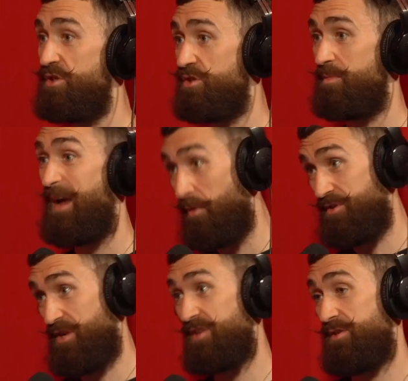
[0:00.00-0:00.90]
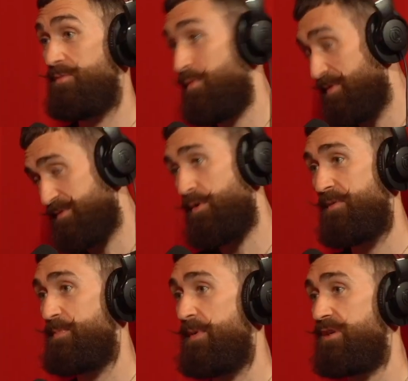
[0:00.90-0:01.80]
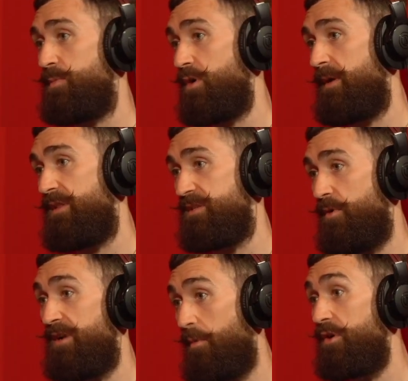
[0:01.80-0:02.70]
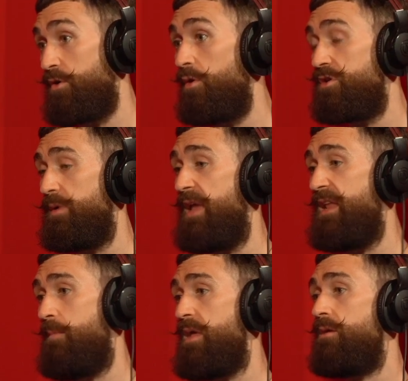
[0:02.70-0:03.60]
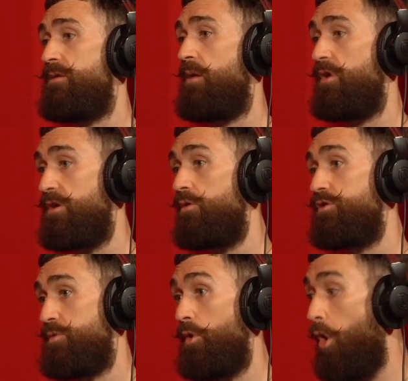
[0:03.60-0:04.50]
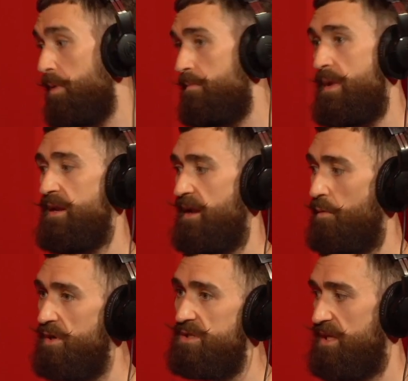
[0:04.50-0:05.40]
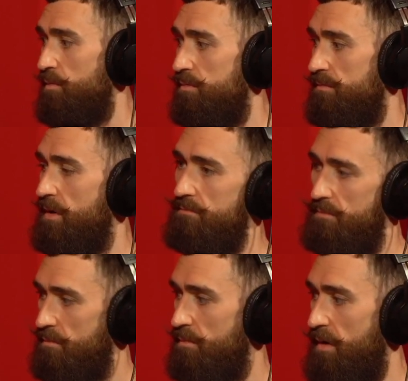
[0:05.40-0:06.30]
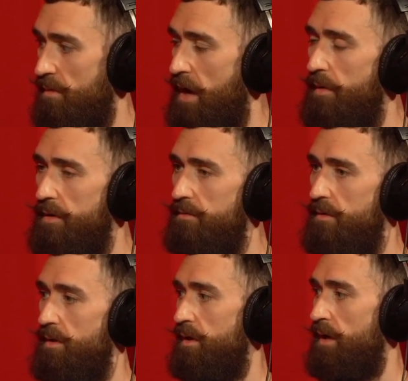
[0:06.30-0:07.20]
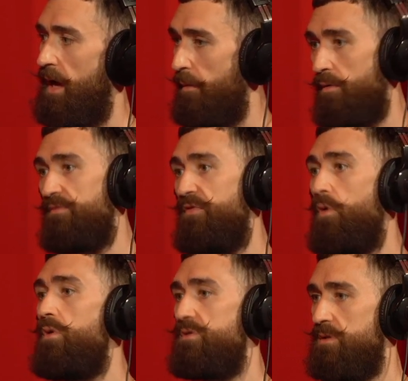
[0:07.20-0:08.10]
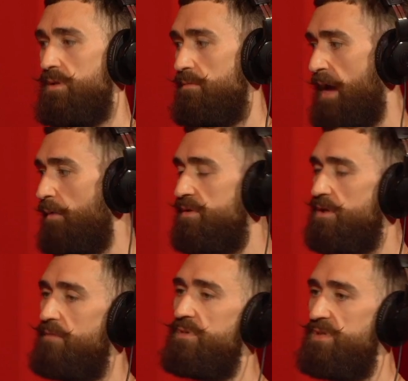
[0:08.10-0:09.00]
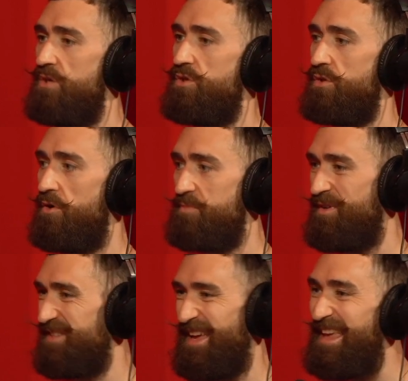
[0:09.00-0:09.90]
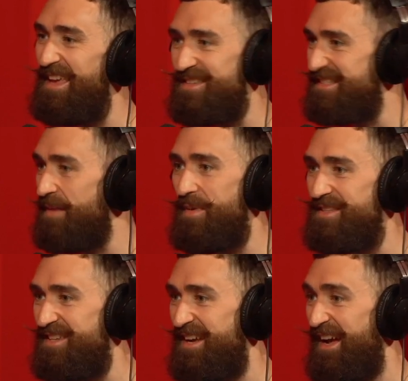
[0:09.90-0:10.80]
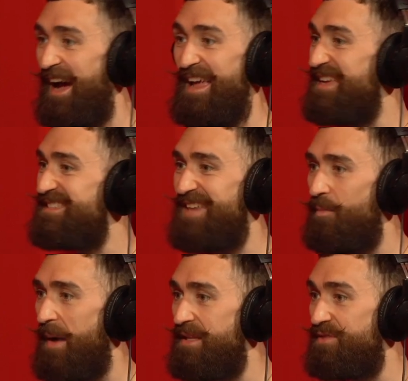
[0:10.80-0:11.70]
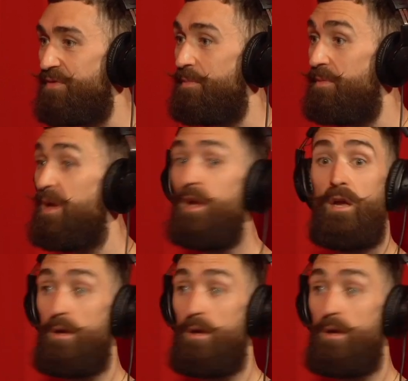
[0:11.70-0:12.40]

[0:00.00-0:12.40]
actually something I do. We spoke about it this morning. I want to go to an NA meeting. I want to go to an open meeting, and I want to see how it unfolds and how this conversation goes, because I hear snippets. I hear sound bites from